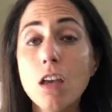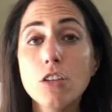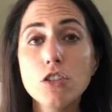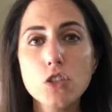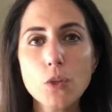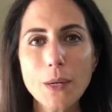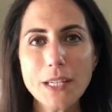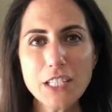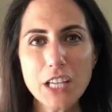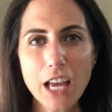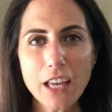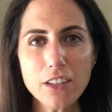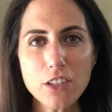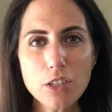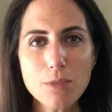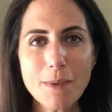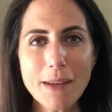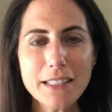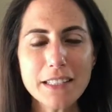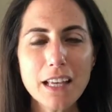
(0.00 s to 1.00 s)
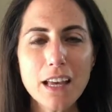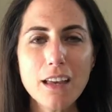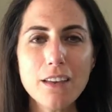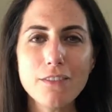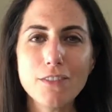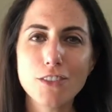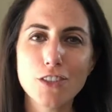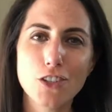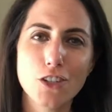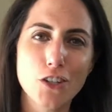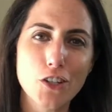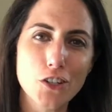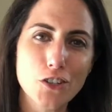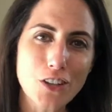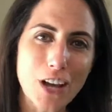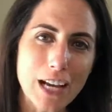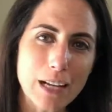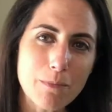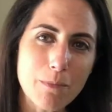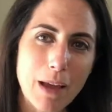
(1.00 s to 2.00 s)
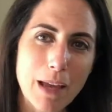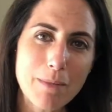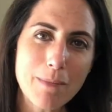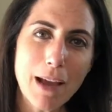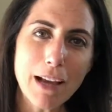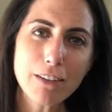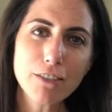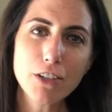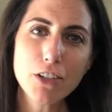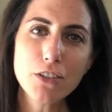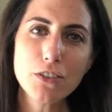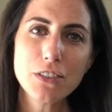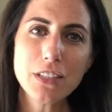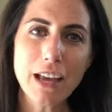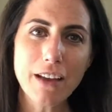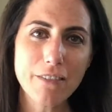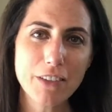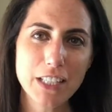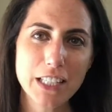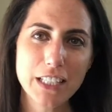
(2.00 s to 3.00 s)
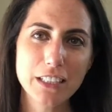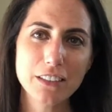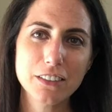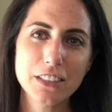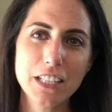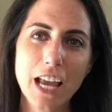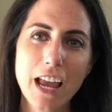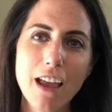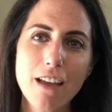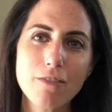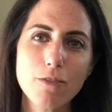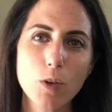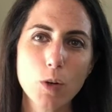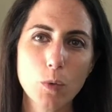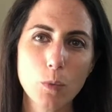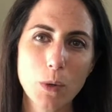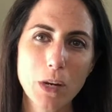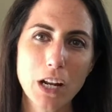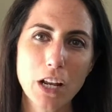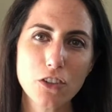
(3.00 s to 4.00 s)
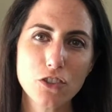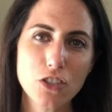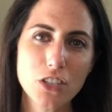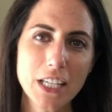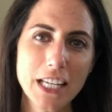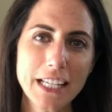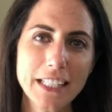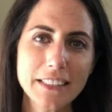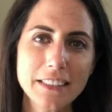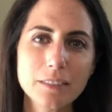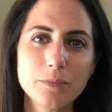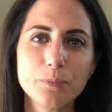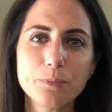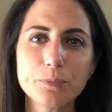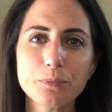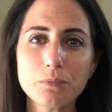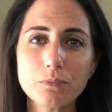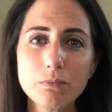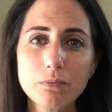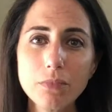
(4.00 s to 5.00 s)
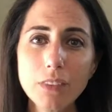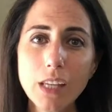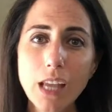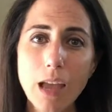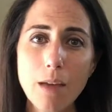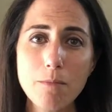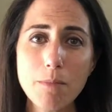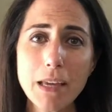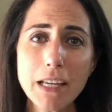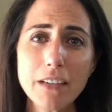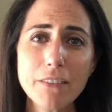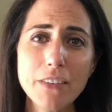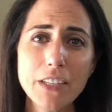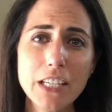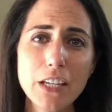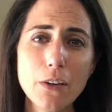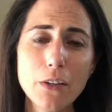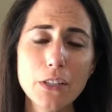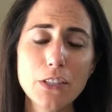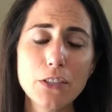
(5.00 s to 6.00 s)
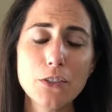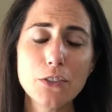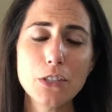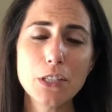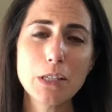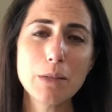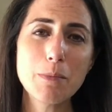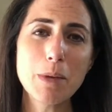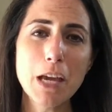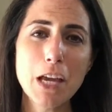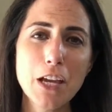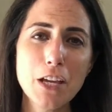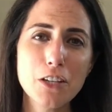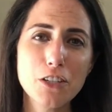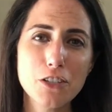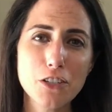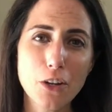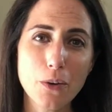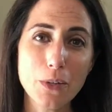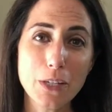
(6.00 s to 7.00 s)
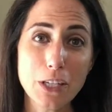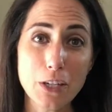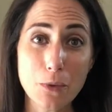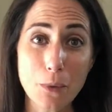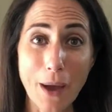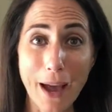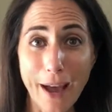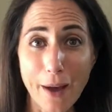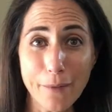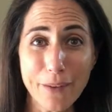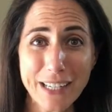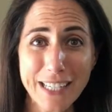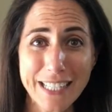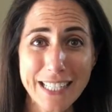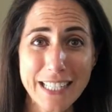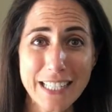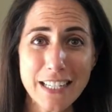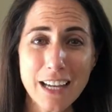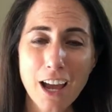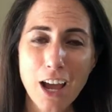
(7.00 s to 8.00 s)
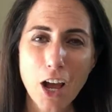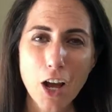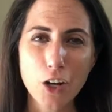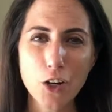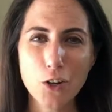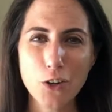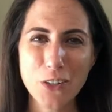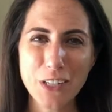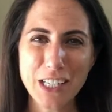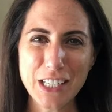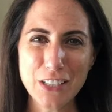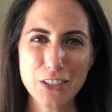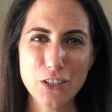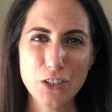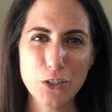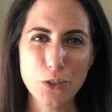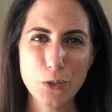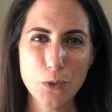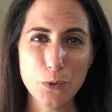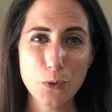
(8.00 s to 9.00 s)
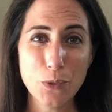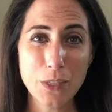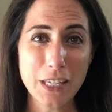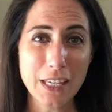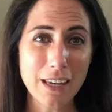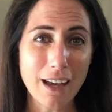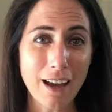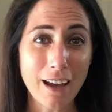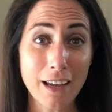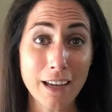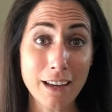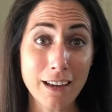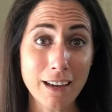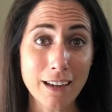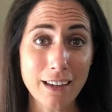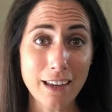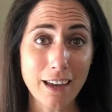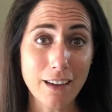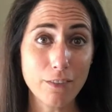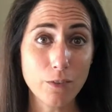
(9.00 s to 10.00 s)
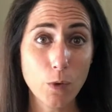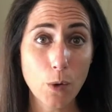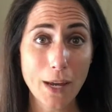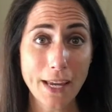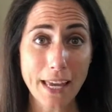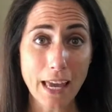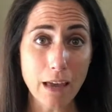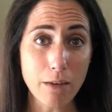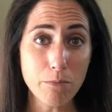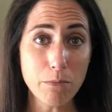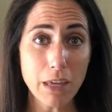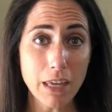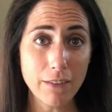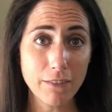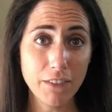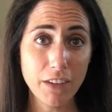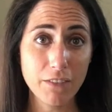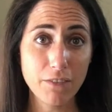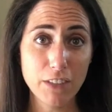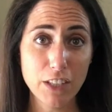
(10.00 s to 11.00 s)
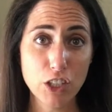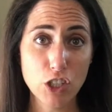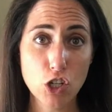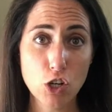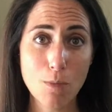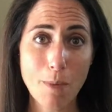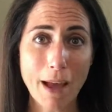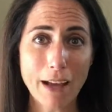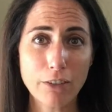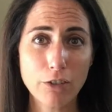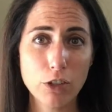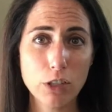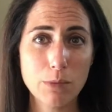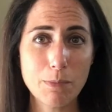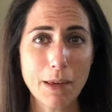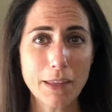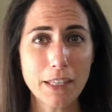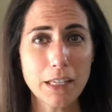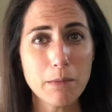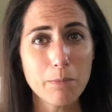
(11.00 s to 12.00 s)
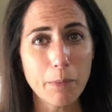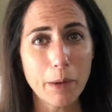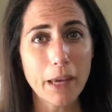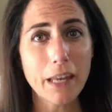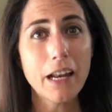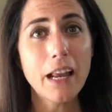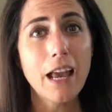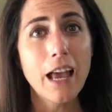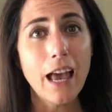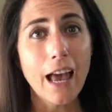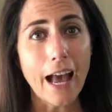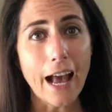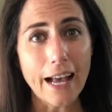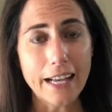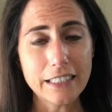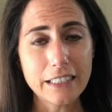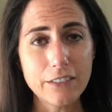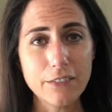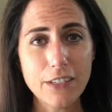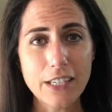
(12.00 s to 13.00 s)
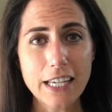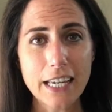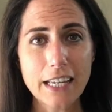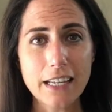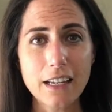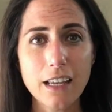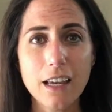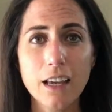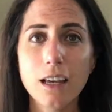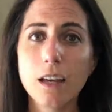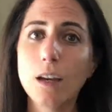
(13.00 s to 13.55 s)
So I challenged myself to track my macros every single day for 100 days and make a video on YouTube showing you how I eat according to the IIFYM, if it fits your macros method, but as a vegan,